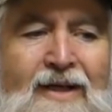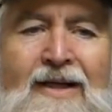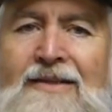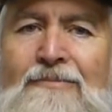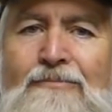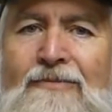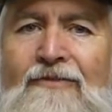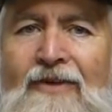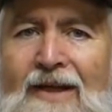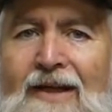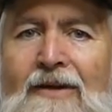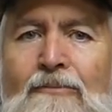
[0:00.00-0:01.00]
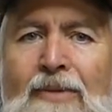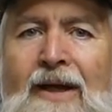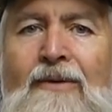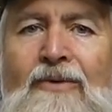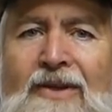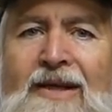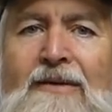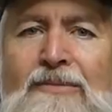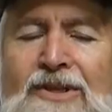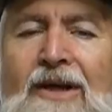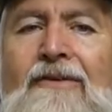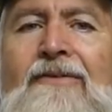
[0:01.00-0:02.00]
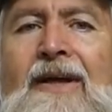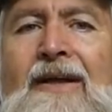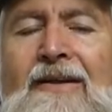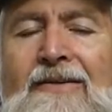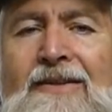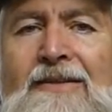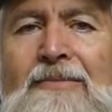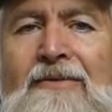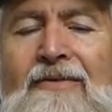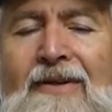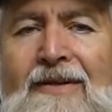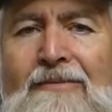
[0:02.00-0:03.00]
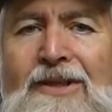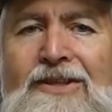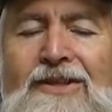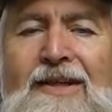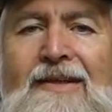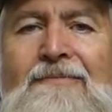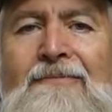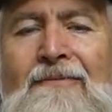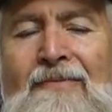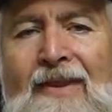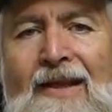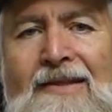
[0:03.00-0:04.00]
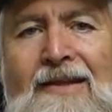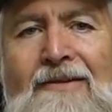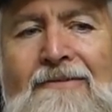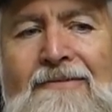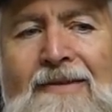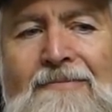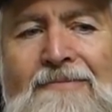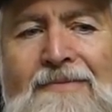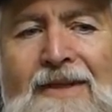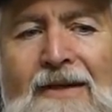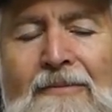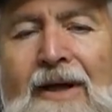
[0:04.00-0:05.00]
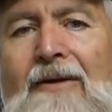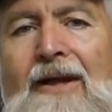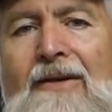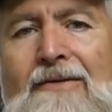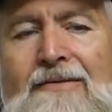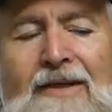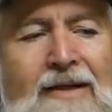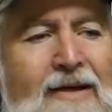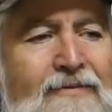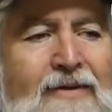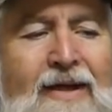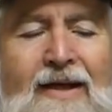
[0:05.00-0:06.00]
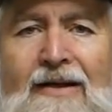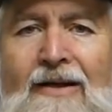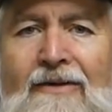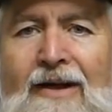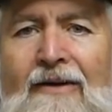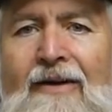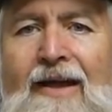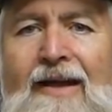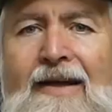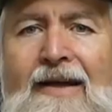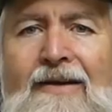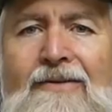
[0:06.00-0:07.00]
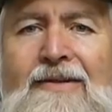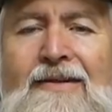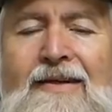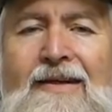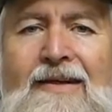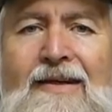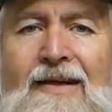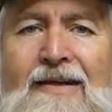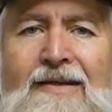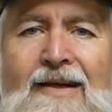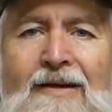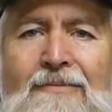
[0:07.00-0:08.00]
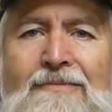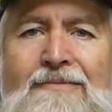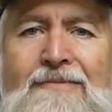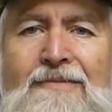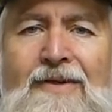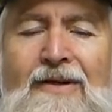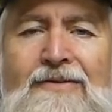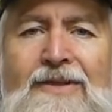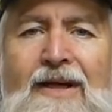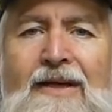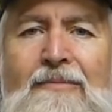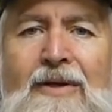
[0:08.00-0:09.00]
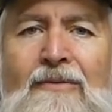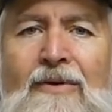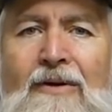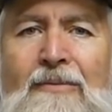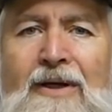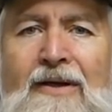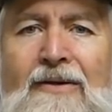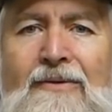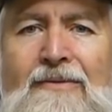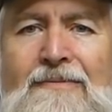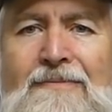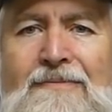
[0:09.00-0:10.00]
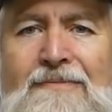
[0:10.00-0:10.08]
he gets feeling better within himself again, because he's been feeling a bit shit. So, but anyway, look, enough of that. I'll go handheld, and I'll show you a bit of what I've been doing.